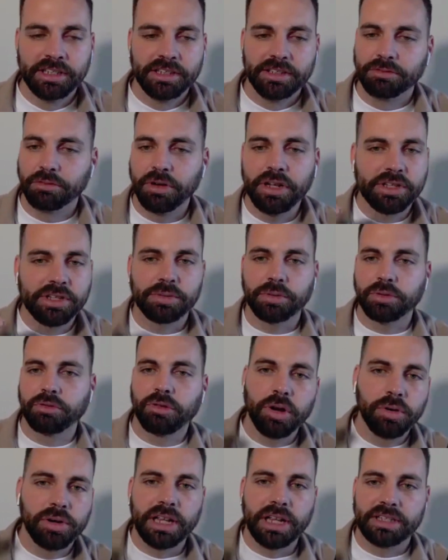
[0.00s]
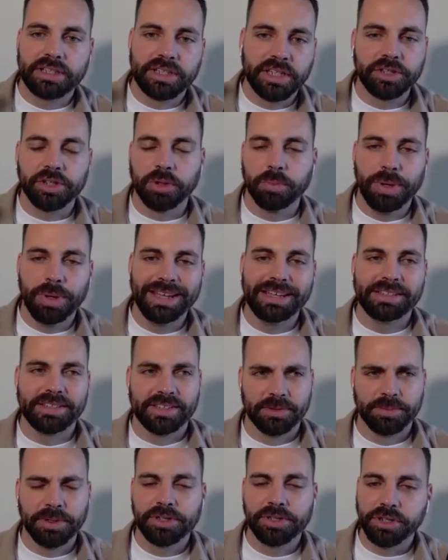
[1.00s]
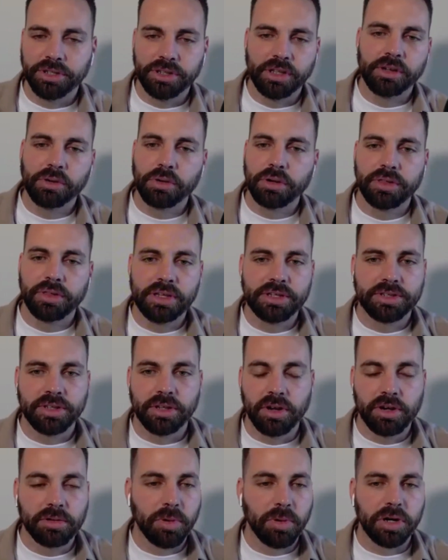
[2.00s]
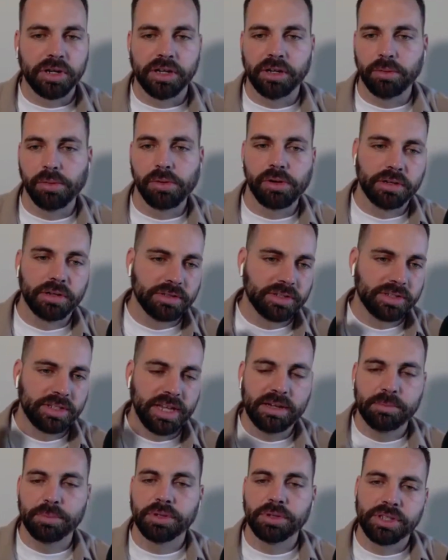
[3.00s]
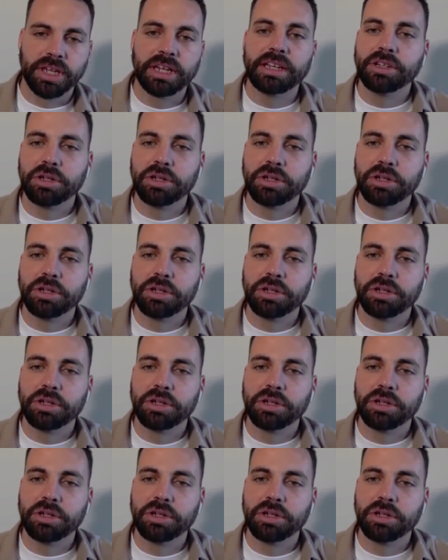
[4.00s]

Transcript: rents were growing at such a pace, especially in the Northeast in our market where it's 10%